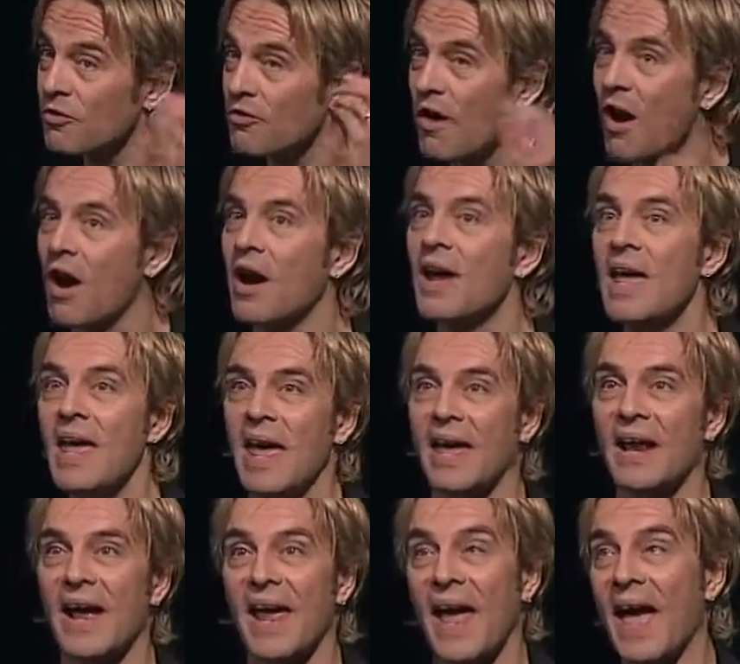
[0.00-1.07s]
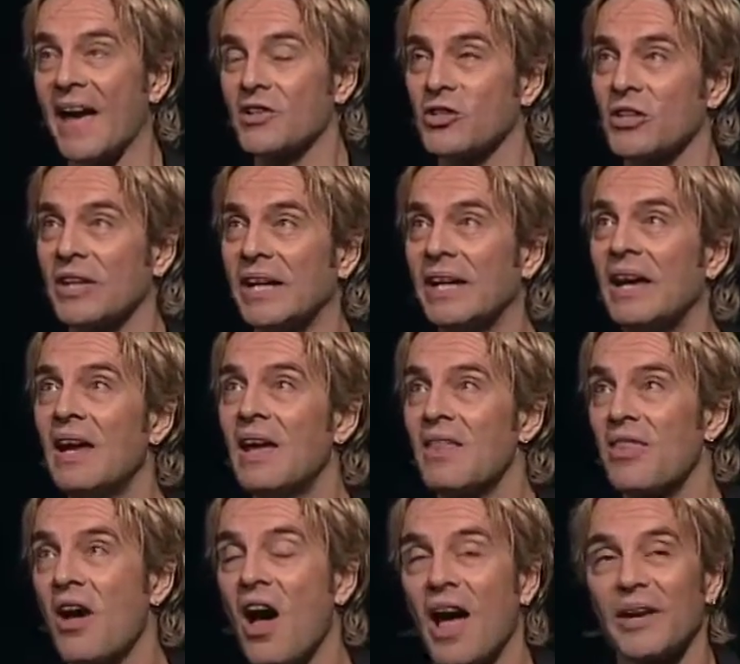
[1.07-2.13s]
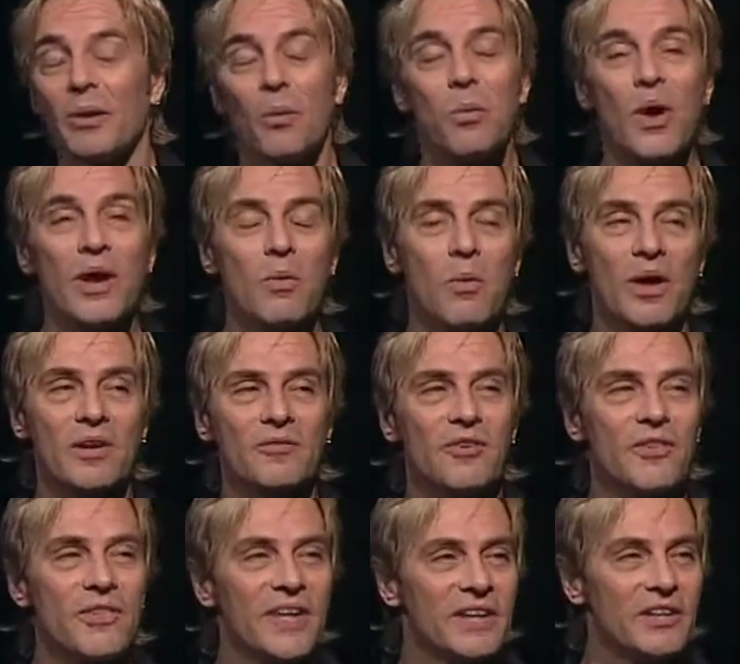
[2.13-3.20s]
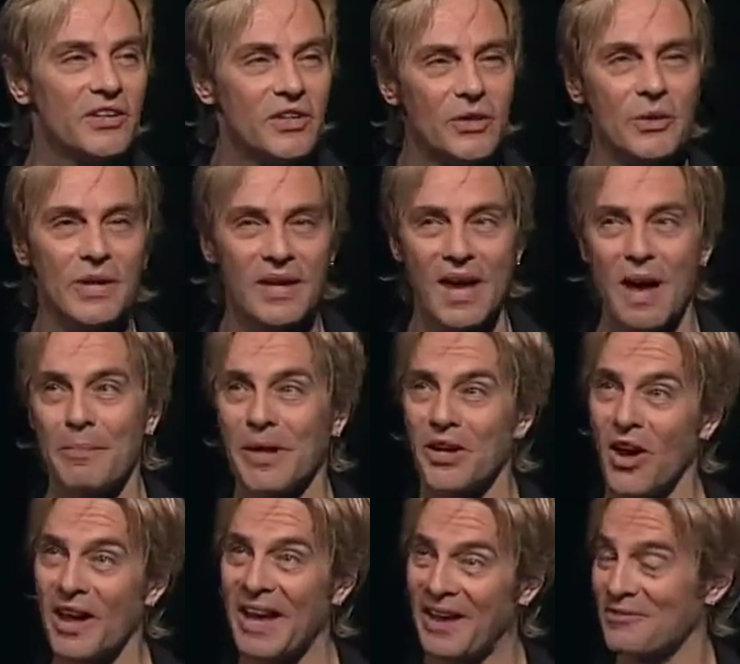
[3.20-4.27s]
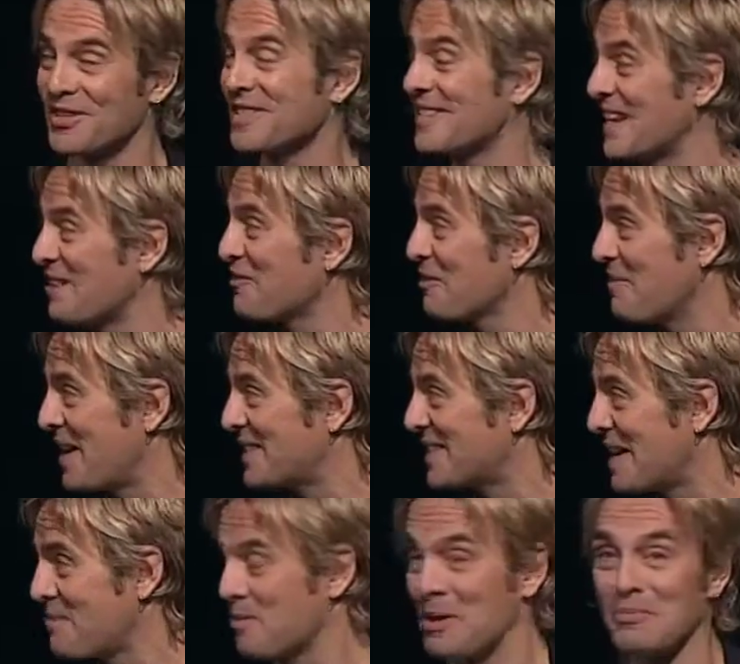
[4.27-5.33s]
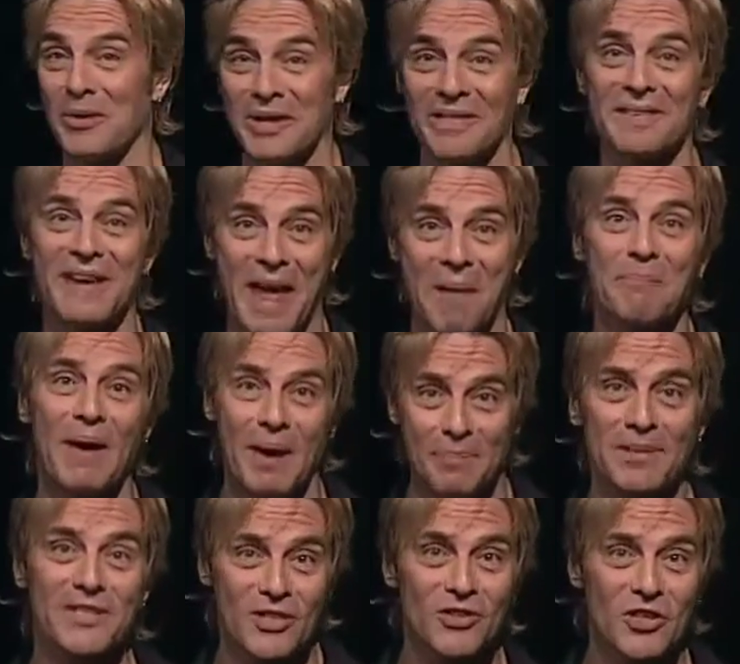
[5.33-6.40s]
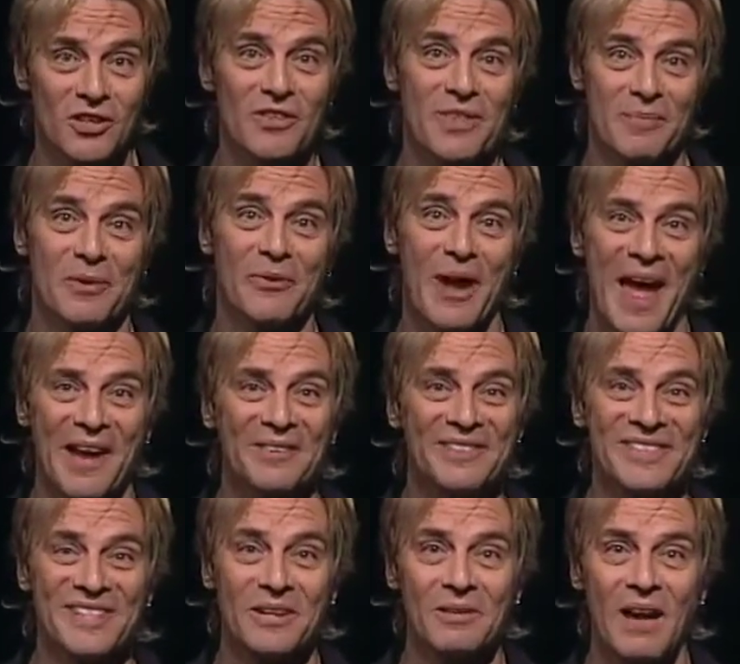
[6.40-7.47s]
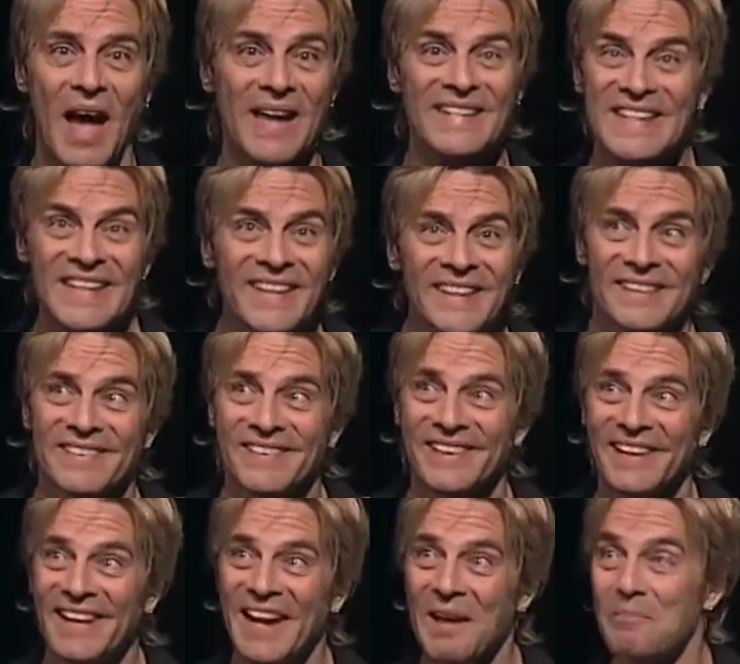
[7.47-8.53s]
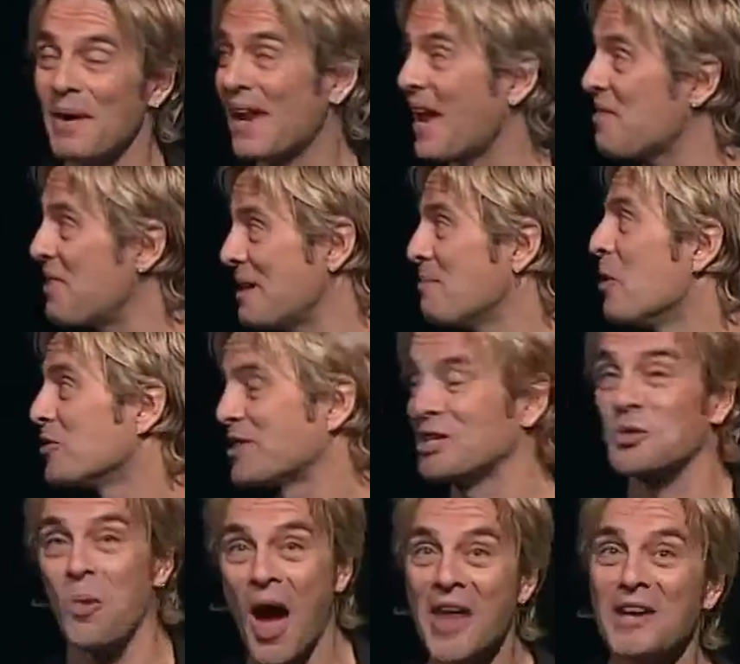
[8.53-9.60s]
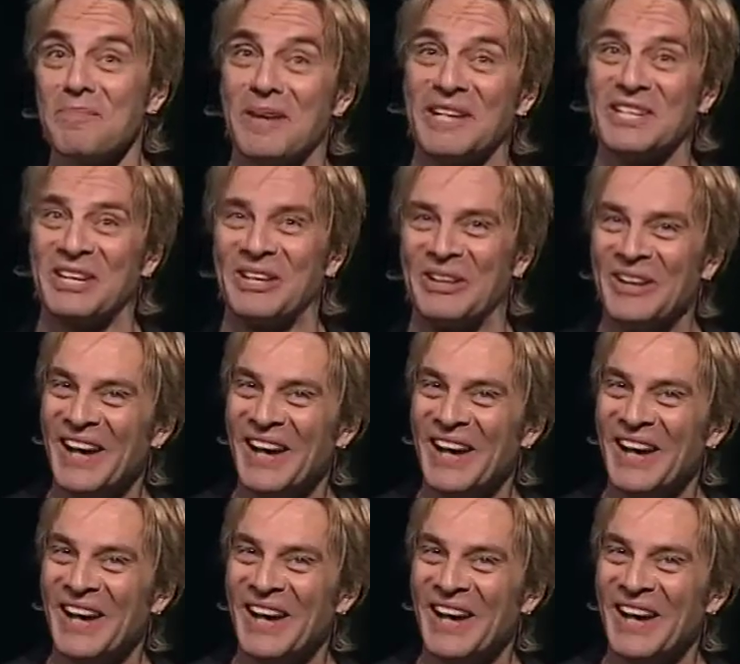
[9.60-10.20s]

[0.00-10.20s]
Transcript: far? And I actually thought, what a wonderful thing to do, to come and not have to sing for my supper and bring the damn puppets and jiggle them around. So I didn't. But I think Moses wanted me to.